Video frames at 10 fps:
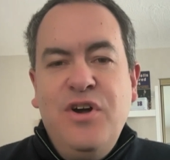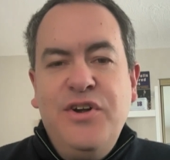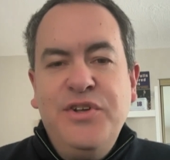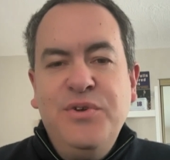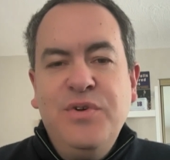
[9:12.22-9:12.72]

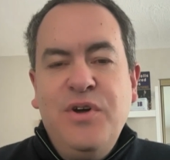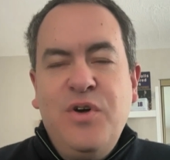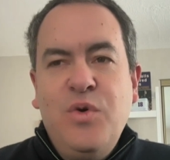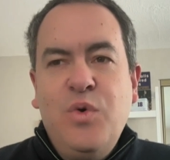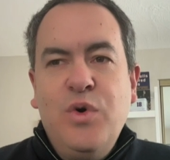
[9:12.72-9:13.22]
are you
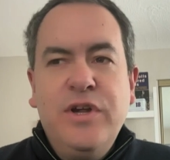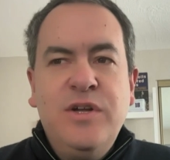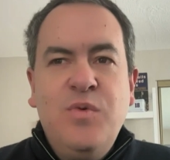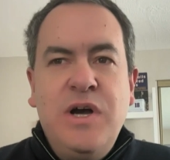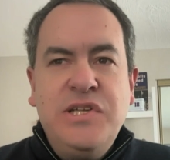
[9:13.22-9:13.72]
are
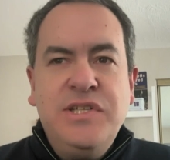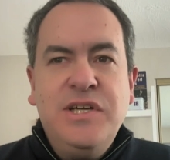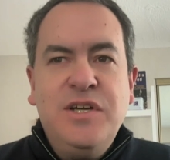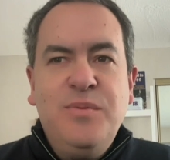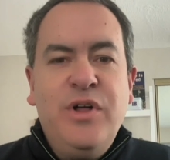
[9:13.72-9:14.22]
oregon and
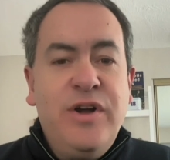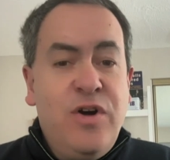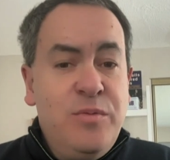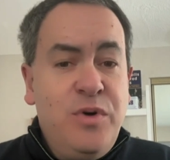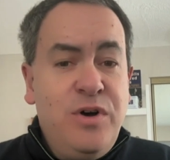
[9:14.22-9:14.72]
washington going to play
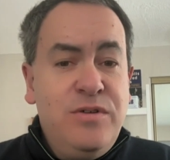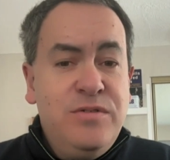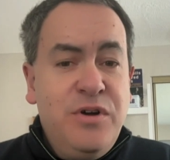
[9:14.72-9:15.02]
hardball